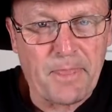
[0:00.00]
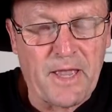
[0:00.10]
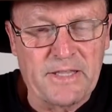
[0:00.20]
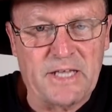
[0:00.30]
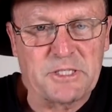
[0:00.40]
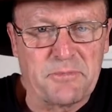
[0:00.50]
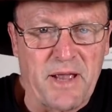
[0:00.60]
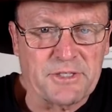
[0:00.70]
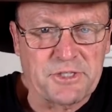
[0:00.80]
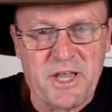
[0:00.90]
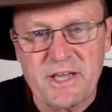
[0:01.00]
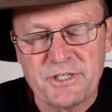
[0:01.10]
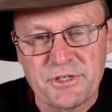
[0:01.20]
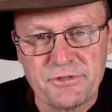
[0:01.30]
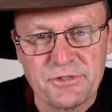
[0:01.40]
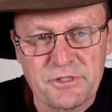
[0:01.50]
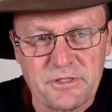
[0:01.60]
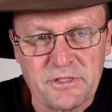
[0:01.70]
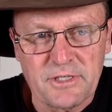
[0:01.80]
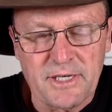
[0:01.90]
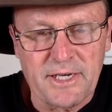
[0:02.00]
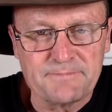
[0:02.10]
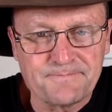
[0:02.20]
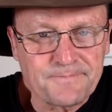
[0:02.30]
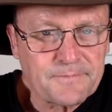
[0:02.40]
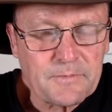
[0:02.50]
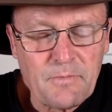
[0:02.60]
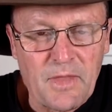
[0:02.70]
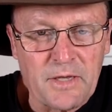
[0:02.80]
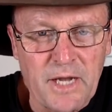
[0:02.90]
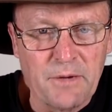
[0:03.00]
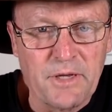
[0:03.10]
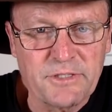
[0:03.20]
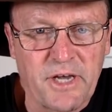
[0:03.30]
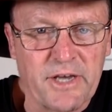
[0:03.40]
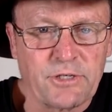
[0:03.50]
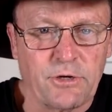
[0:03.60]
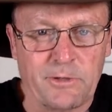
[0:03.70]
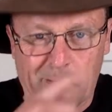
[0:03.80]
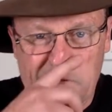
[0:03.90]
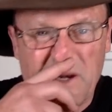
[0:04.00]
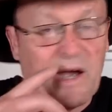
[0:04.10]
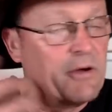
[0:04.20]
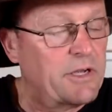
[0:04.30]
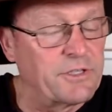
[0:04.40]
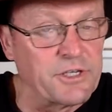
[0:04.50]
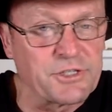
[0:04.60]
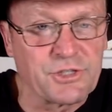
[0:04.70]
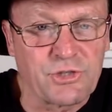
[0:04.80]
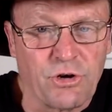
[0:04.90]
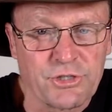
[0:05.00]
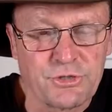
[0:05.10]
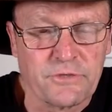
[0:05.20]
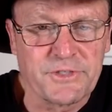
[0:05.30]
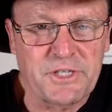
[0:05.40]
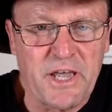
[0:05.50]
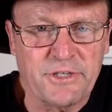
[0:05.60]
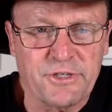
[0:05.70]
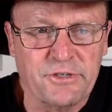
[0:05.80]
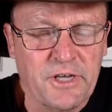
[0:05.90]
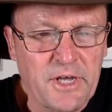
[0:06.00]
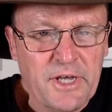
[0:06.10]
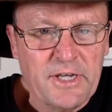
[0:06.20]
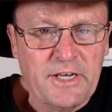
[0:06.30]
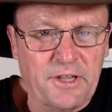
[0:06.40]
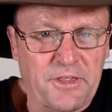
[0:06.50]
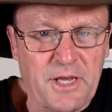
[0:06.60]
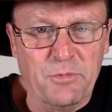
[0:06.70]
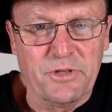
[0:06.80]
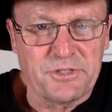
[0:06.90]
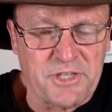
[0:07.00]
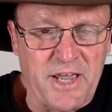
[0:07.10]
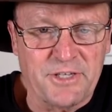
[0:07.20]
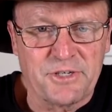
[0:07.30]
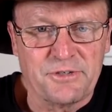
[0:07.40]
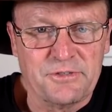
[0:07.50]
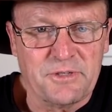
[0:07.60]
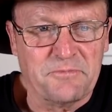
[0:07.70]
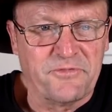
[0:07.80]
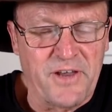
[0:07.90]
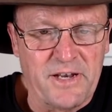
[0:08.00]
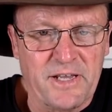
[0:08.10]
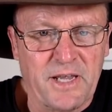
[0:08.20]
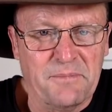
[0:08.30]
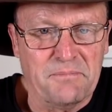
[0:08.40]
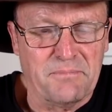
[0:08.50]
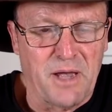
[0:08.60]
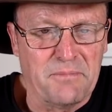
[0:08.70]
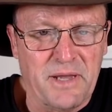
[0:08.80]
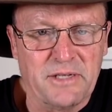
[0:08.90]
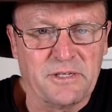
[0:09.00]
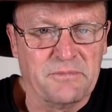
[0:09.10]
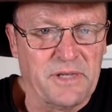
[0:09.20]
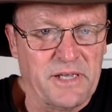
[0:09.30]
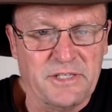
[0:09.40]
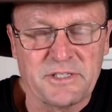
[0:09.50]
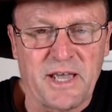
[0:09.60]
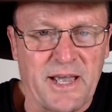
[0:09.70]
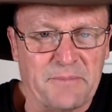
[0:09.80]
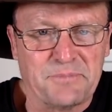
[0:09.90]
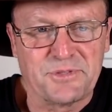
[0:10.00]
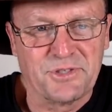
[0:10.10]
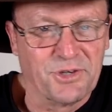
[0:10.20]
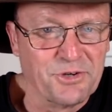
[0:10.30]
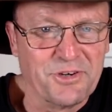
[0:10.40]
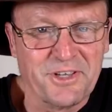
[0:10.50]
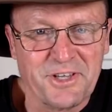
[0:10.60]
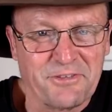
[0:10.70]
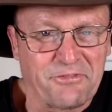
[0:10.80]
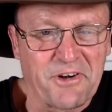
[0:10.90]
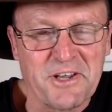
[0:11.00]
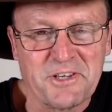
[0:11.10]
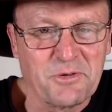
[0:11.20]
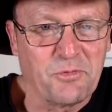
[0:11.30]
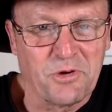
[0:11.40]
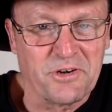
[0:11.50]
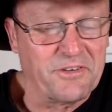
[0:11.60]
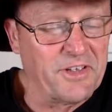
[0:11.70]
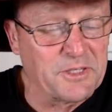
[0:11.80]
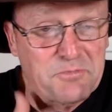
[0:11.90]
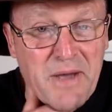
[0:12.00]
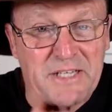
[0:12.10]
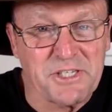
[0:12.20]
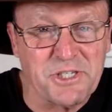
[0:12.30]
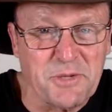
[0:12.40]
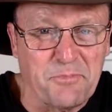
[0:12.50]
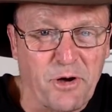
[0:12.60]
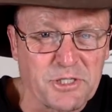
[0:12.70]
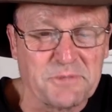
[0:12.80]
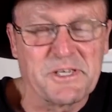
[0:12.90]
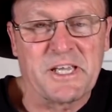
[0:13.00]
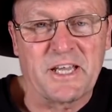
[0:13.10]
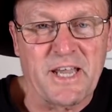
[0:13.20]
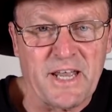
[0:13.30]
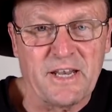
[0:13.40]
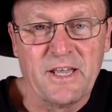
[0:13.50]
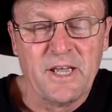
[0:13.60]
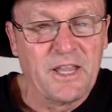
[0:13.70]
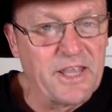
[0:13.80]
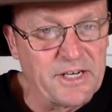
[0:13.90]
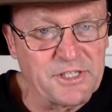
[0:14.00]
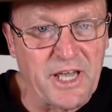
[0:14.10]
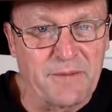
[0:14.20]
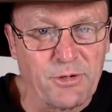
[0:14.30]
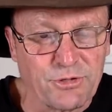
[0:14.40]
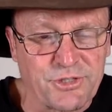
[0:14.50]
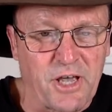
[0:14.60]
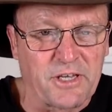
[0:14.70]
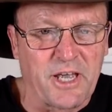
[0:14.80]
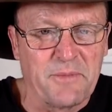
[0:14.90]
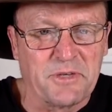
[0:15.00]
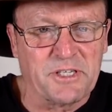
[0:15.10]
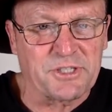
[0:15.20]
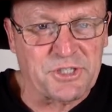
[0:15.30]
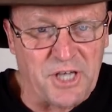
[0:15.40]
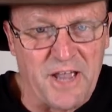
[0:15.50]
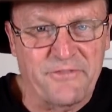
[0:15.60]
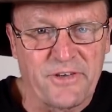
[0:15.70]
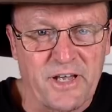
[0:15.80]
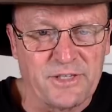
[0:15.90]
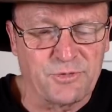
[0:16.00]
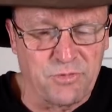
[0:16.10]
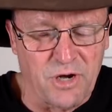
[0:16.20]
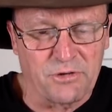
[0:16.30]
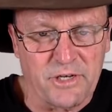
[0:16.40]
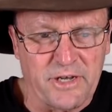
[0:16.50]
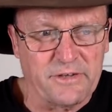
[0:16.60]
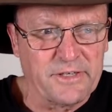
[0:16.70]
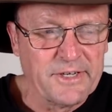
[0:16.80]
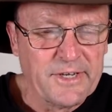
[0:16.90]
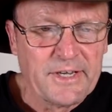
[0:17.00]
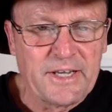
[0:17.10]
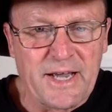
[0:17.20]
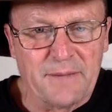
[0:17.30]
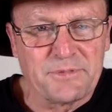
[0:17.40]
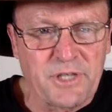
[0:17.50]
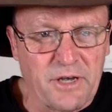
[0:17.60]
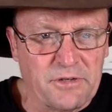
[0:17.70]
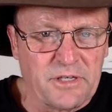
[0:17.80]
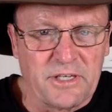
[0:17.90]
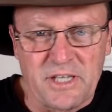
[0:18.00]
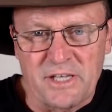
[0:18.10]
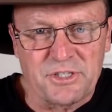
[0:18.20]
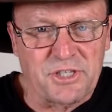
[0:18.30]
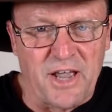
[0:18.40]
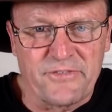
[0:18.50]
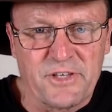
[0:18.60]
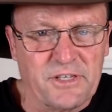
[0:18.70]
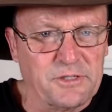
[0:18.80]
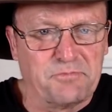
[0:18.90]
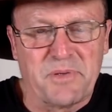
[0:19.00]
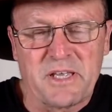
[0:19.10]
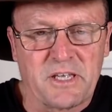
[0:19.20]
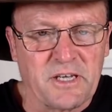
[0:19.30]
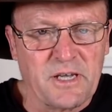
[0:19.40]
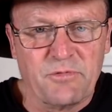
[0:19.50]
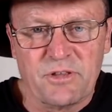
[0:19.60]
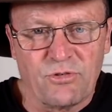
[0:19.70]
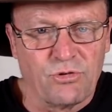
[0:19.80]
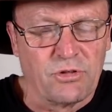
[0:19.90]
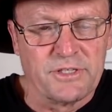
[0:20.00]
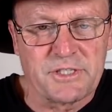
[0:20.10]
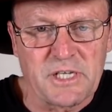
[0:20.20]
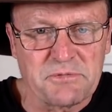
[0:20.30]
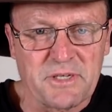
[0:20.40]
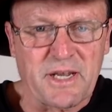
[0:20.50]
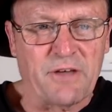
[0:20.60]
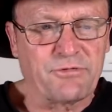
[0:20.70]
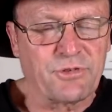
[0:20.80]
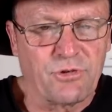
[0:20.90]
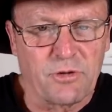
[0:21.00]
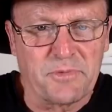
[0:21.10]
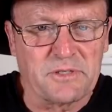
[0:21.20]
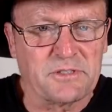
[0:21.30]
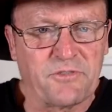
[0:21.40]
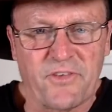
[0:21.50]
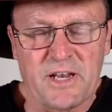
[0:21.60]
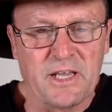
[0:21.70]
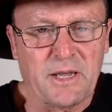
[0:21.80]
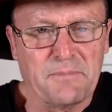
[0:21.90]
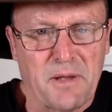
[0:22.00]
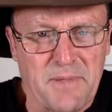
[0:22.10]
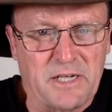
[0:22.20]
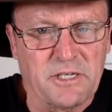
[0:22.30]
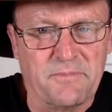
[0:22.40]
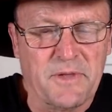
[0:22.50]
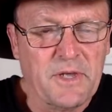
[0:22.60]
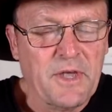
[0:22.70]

and that's about sand dunes and um, you know, and taking on you know a decent size sort of a sand dune. Now the thing with sand dunes, feed income, momentum is absolutely your friend. You want as much as you possibly can get. That is going to be also keeping you safe as well. You know, um, so again, safety is big key with all these things we're going to go through tonight. But feed income, momentum,